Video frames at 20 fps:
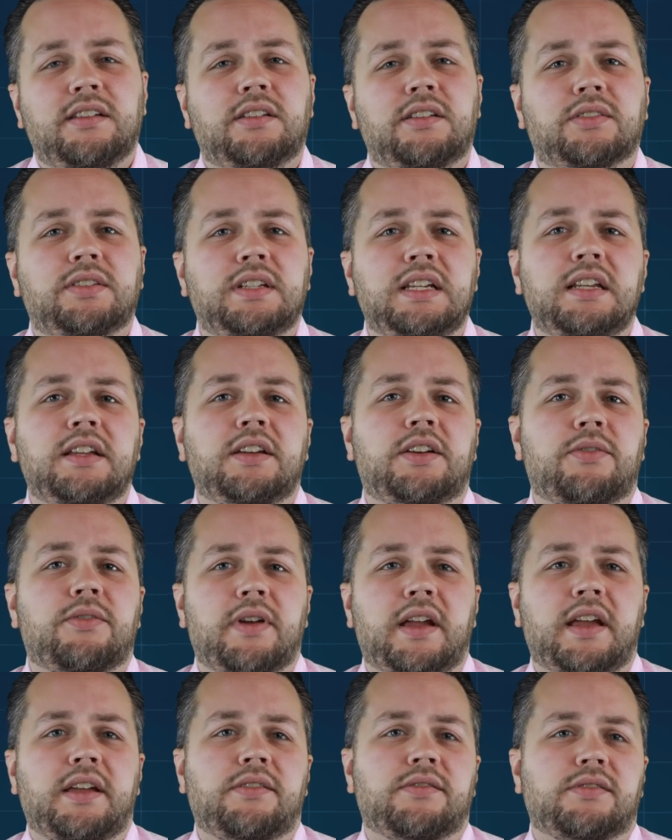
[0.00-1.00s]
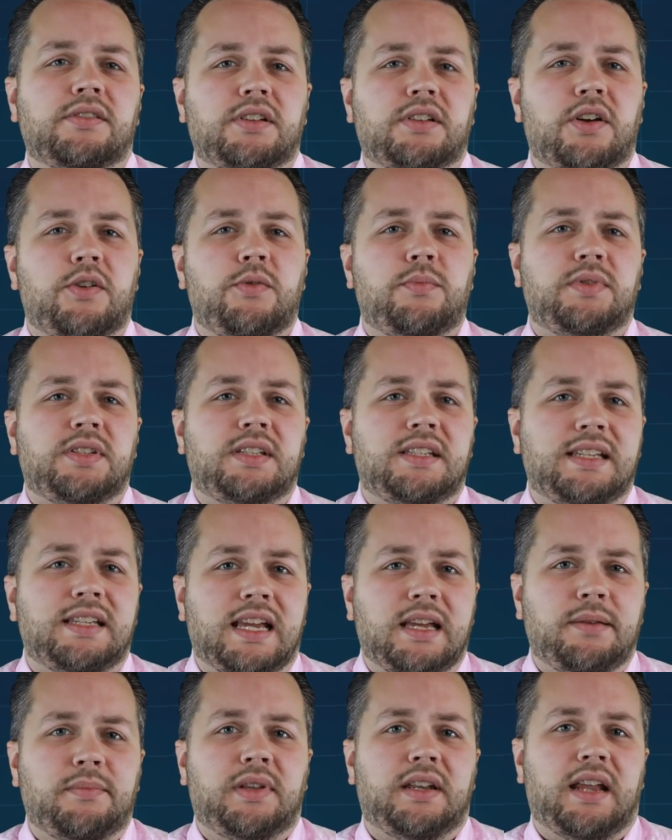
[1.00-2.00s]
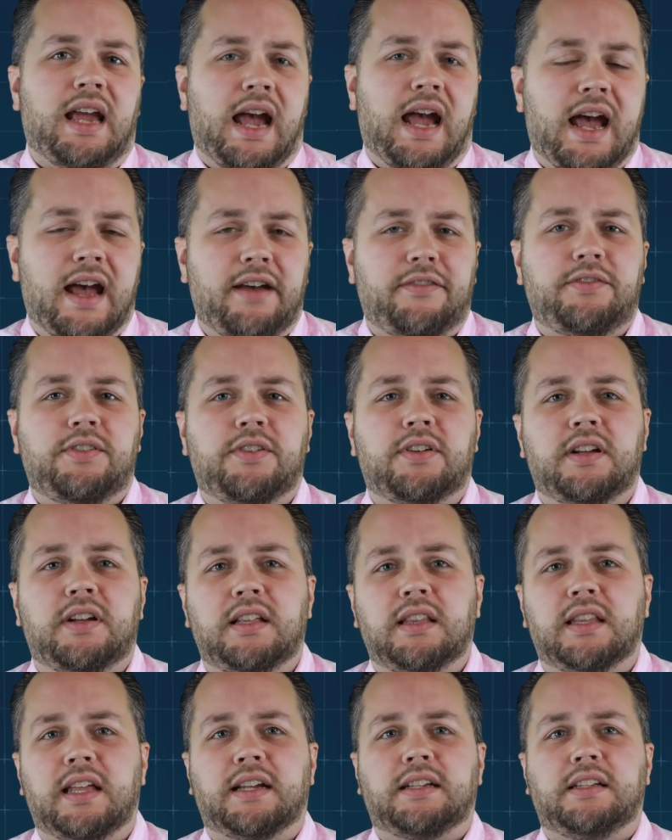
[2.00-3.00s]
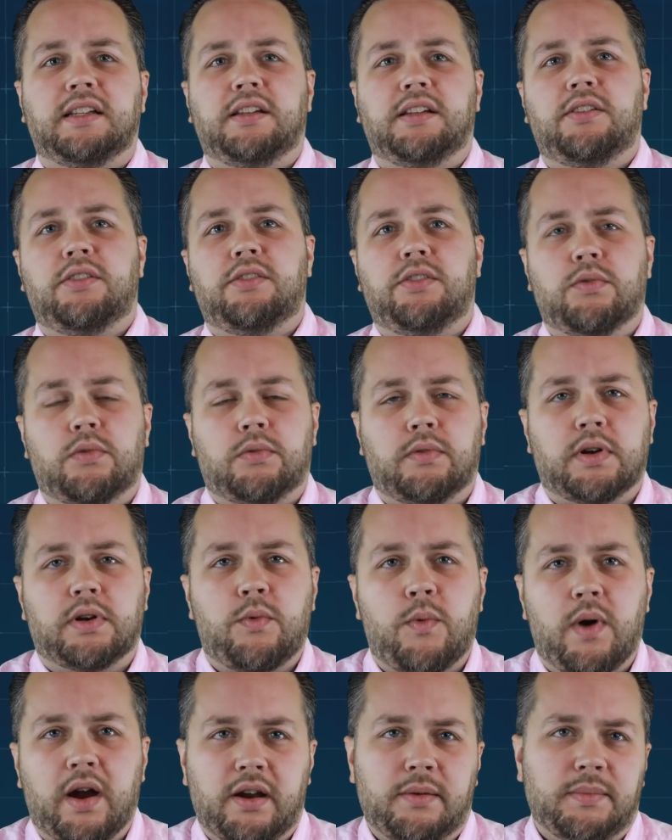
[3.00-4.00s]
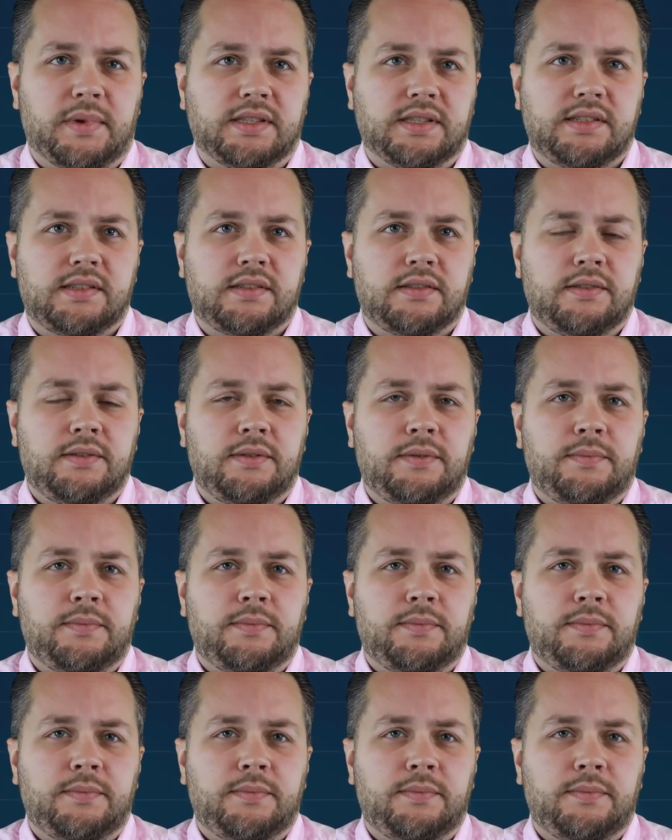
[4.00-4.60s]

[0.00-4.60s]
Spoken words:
You'll need to create your scope statement after collecting your requirements.